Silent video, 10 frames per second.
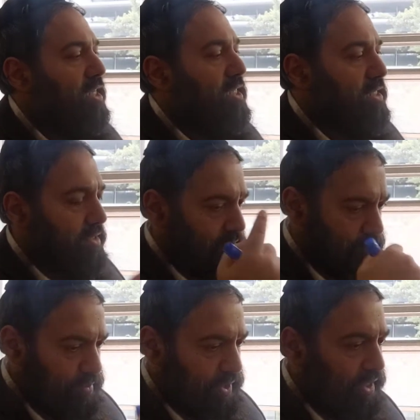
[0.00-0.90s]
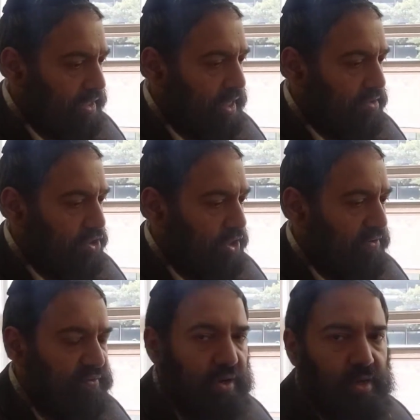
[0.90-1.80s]
He's bringing down
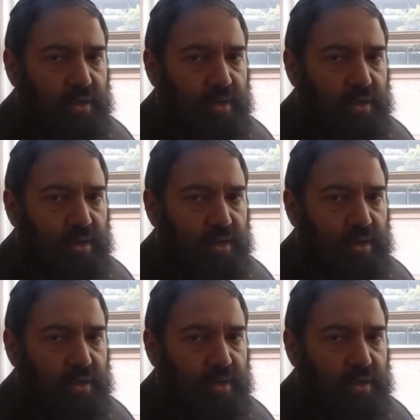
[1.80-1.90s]
Shefa.